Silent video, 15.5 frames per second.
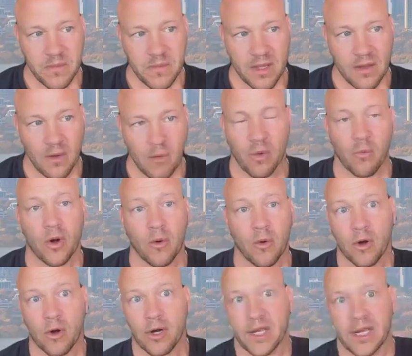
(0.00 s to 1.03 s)
When we're
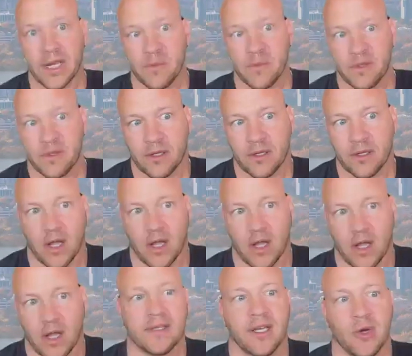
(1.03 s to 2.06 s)
working with the client
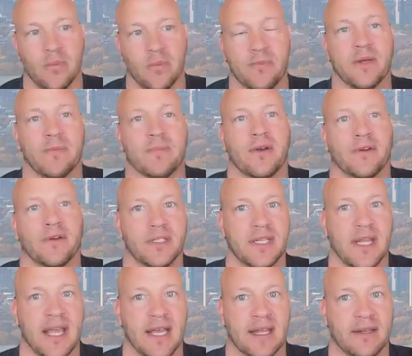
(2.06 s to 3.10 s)
to help them
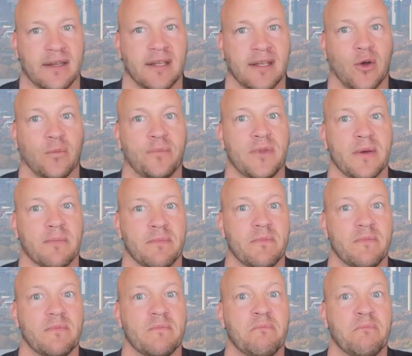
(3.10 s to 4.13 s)
understand, help them
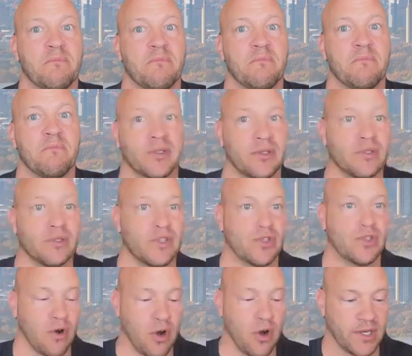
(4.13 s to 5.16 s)
build
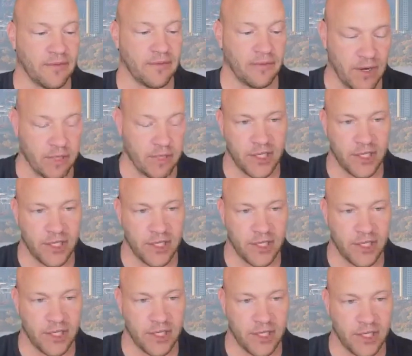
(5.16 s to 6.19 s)
strong
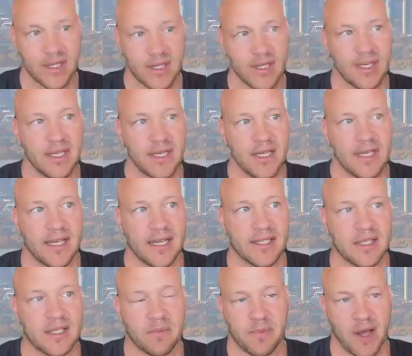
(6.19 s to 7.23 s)
differentiation,
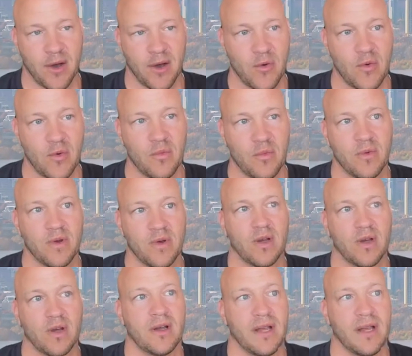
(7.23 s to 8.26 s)
it's about
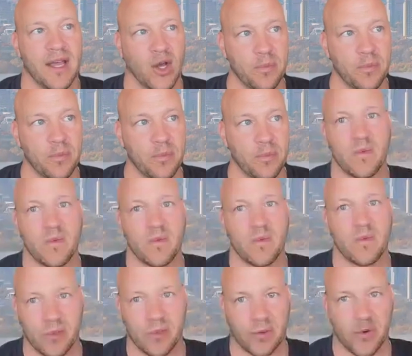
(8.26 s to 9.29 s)
helping go
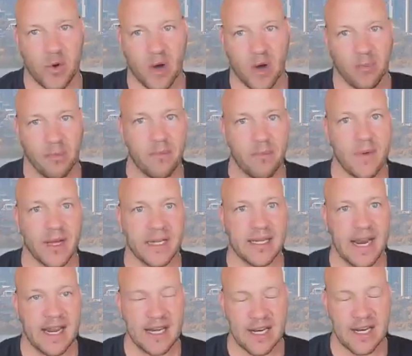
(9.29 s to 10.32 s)
through a, a
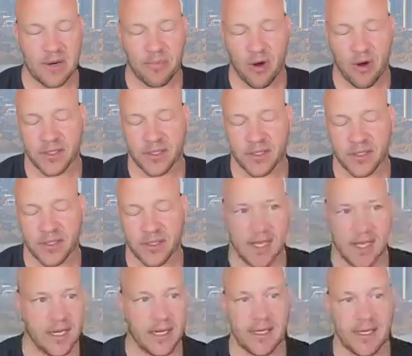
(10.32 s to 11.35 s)
gating process to
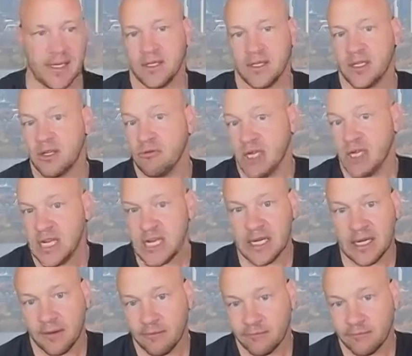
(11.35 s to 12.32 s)
say, is it unique?